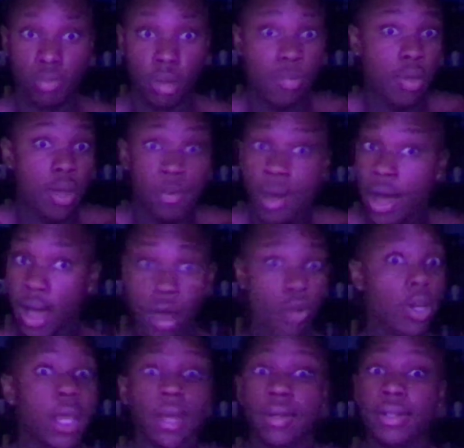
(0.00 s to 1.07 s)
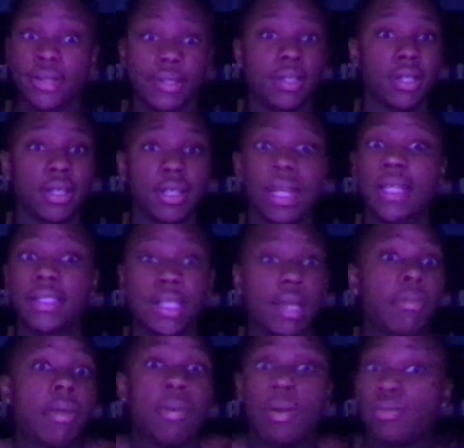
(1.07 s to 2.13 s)
Maybe I'm high all day. Next day,
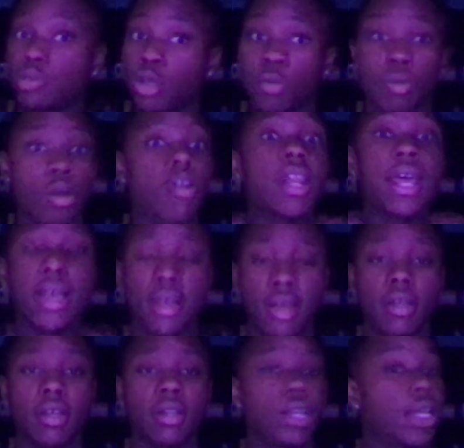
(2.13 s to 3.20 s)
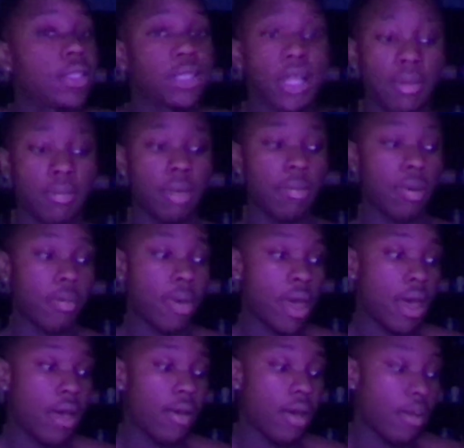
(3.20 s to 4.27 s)
maybe I'm sober all day. Next day, maybe I'm
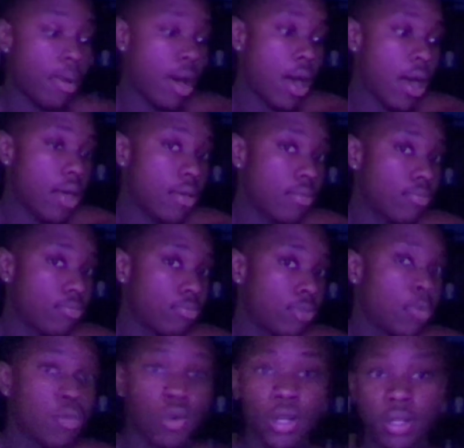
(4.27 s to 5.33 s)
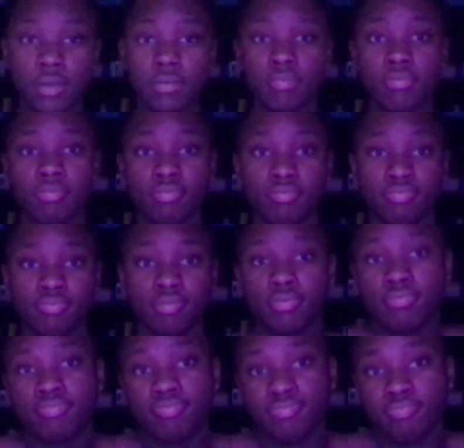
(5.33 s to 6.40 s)
high. I'm high the morning,
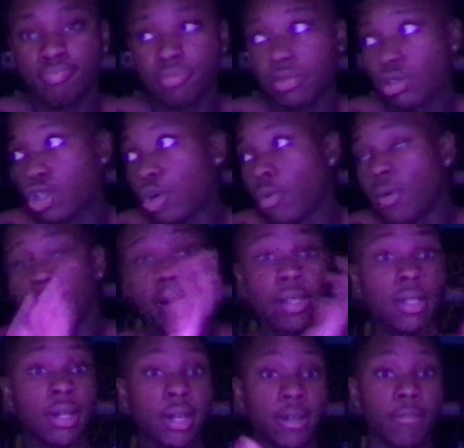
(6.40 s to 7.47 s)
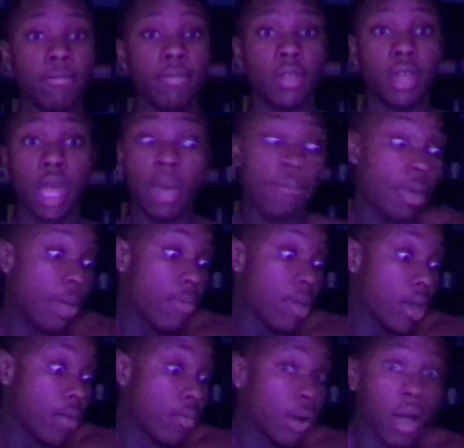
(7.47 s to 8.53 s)
sober by the night. Maybe
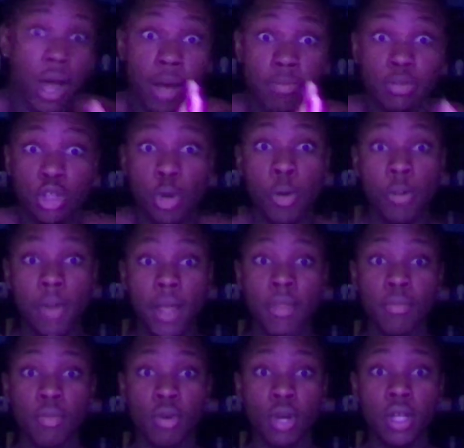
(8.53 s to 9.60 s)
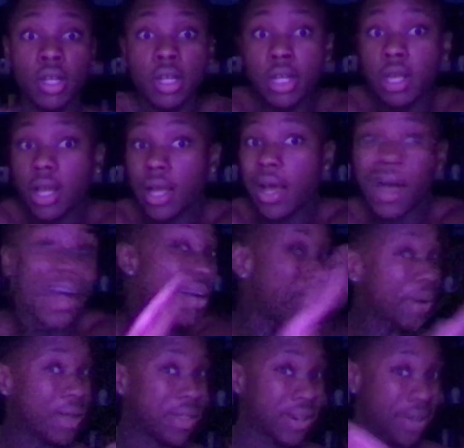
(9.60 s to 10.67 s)
I'm I'm sober by the morning, high
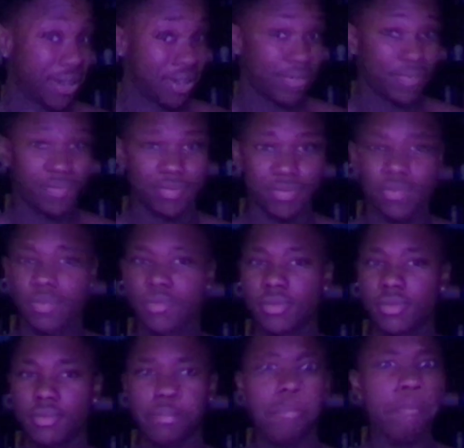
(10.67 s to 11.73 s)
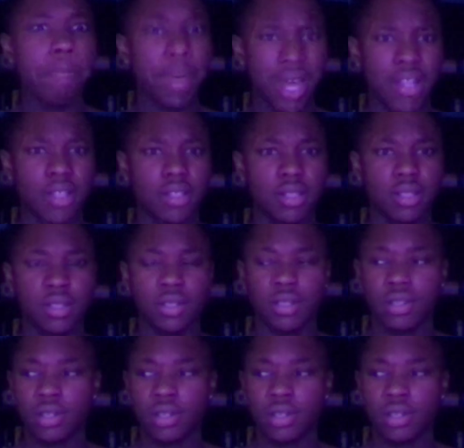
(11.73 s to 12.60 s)
by the night. Balance.